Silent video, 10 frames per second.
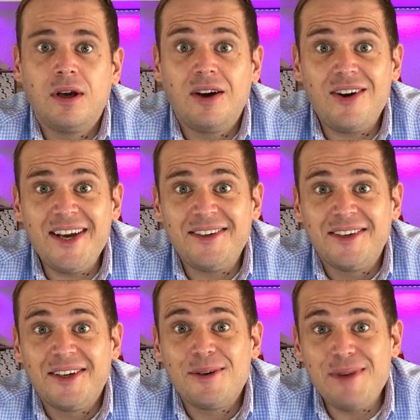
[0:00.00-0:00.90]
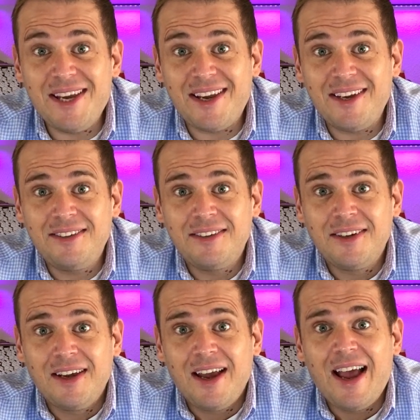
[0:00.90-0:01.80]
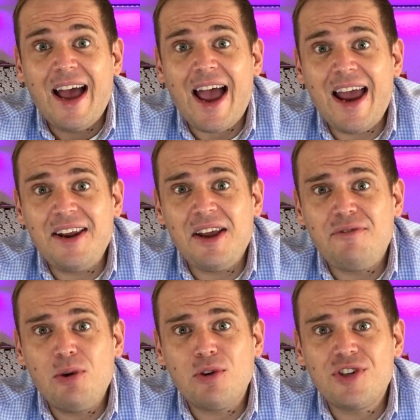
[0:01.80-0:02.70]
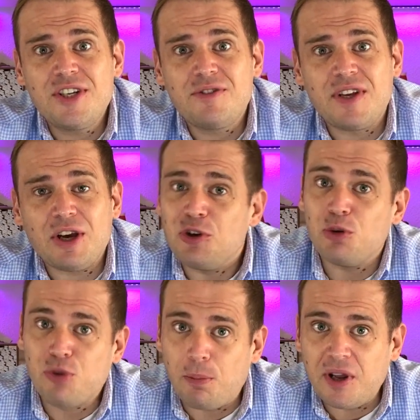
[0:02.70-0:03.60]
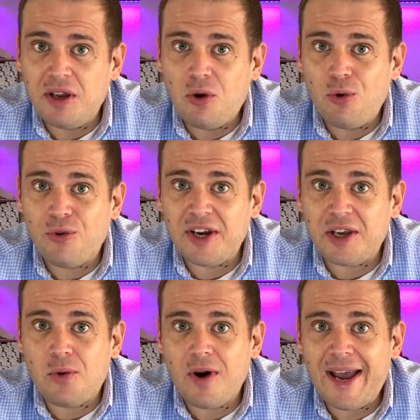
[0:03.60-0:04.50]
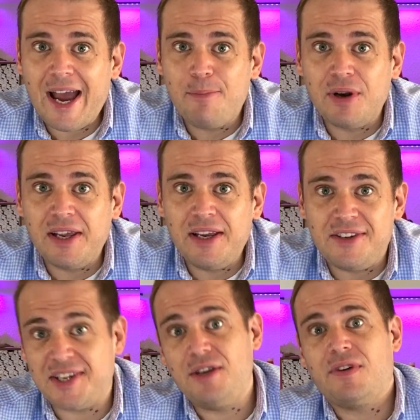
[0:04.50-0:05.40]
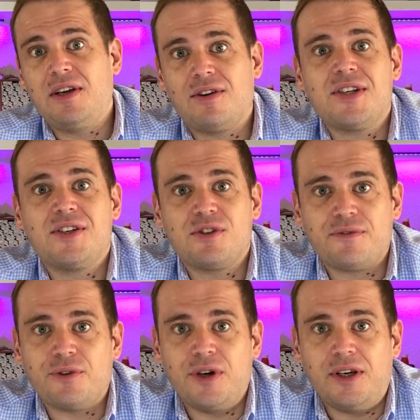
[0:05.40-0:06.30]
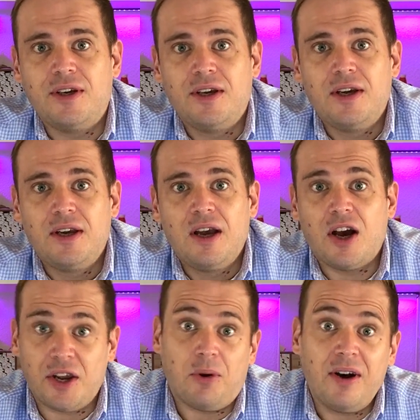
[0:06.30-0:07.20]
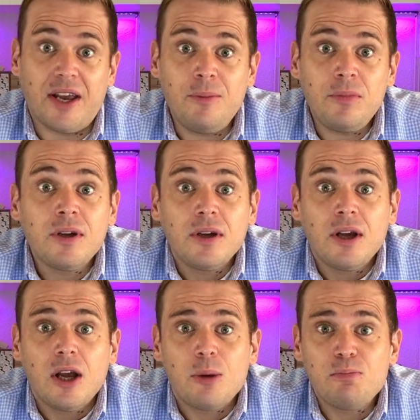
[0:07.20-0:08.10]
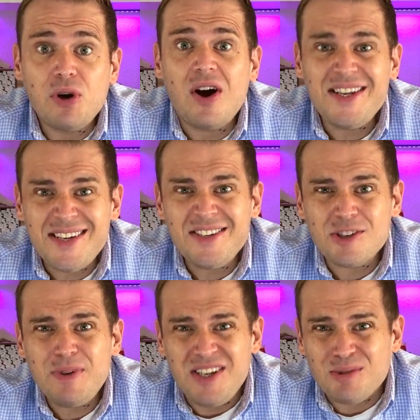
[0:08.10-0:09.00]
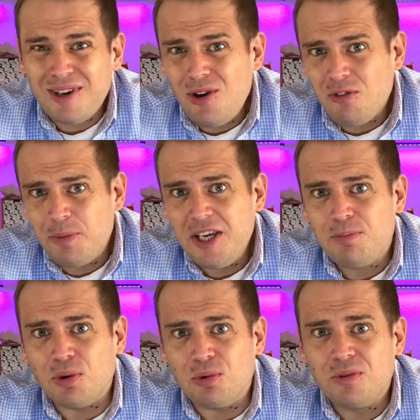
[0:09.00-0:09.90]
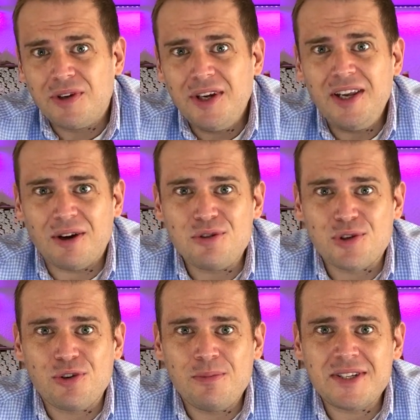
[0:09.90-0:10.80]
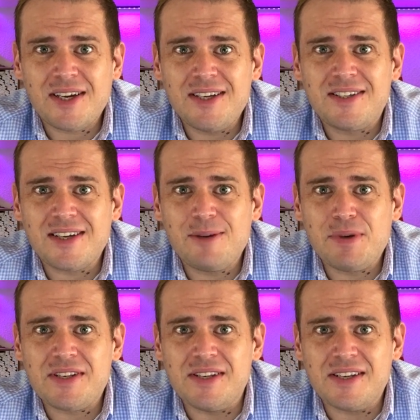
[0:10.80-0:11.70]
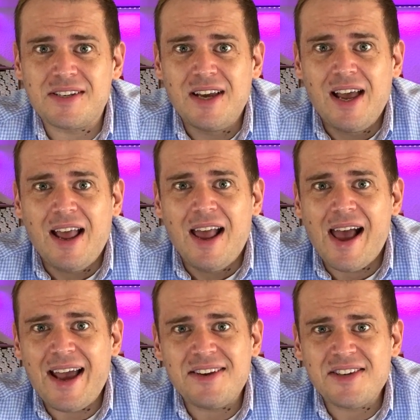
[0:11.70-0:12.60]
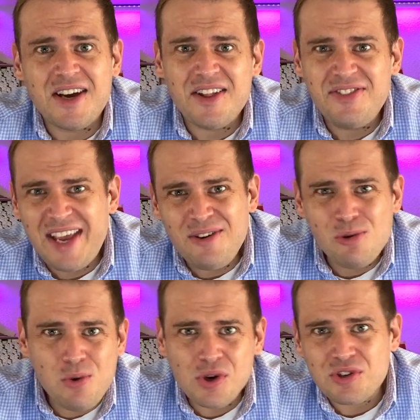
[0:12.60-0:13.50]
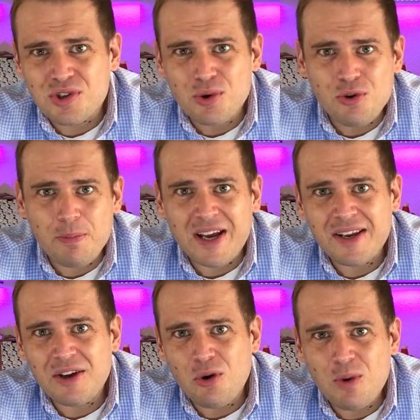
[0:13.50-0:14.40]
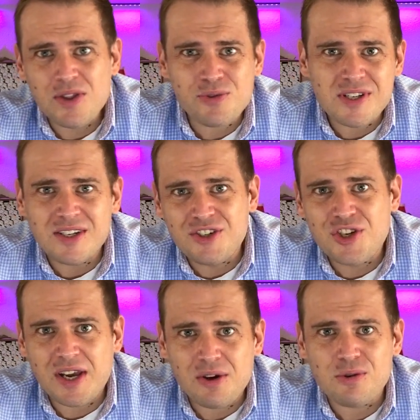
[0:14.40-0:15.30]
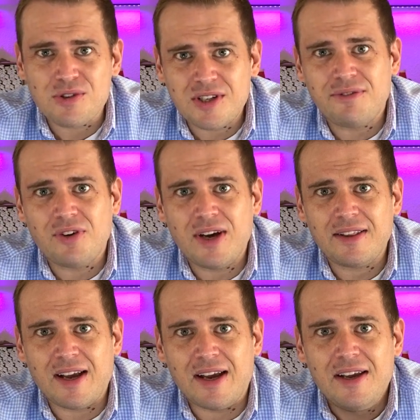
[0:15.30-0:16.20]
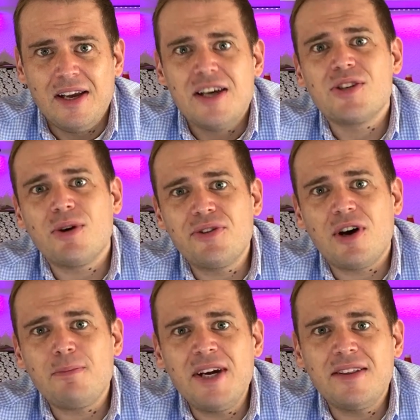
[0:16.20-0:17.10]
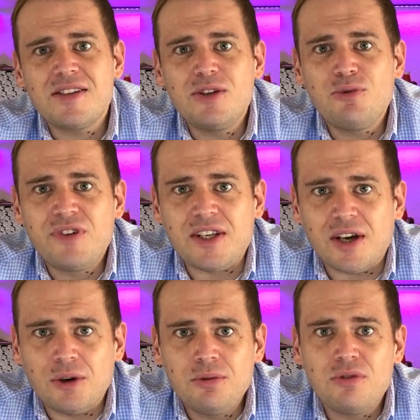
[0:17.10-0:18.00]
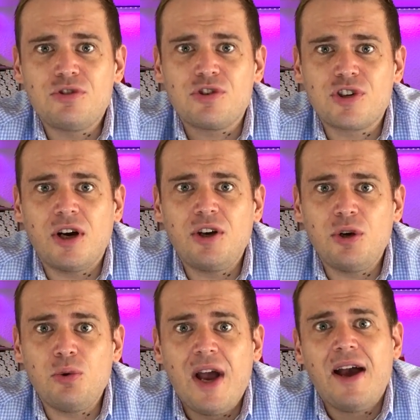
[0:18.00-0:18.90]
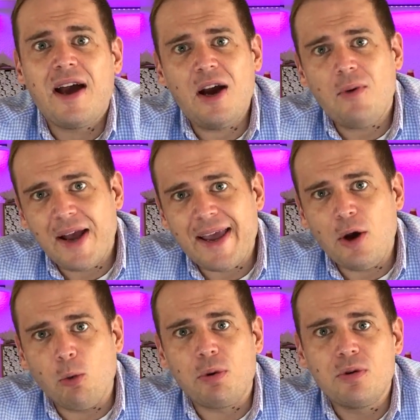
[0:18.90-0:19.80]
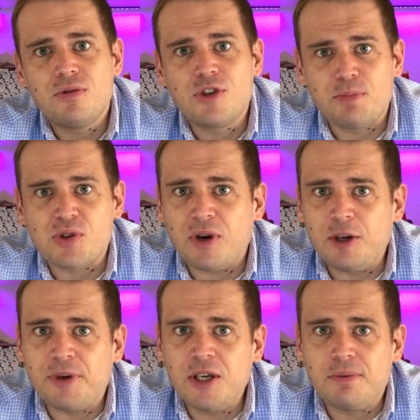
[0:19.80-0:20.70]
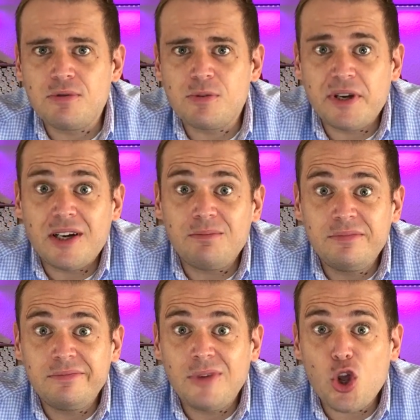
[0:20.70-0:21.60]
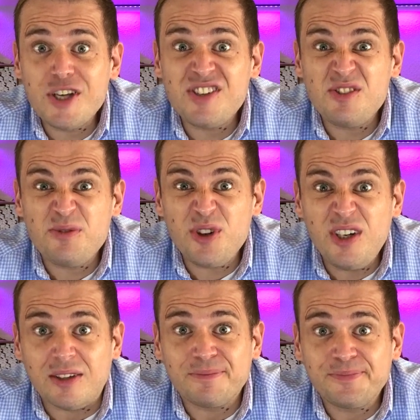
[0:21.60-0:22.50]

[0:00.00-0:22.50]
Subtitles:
Hi, me again. And if you're watching this video, you're probably already quite happily TV license free. I know I am. But I tend to speak to a lot of people, during my day-to-day business, and they're not quite sure about it or whether it's legit or stuff like that. So I thought I'd make this little video to show you how I help to persuade people to become license free.